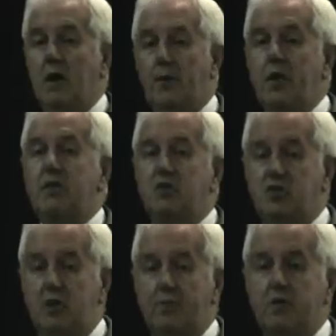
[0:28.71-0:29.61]

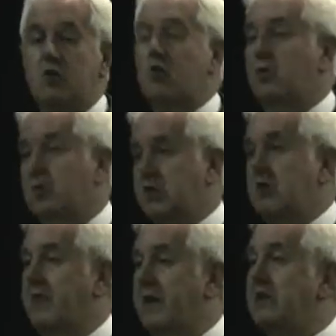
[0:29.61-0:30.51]
apprenticeships and courses
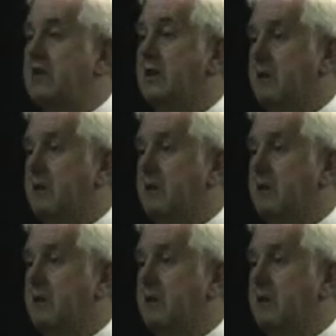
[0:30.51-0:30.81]
and things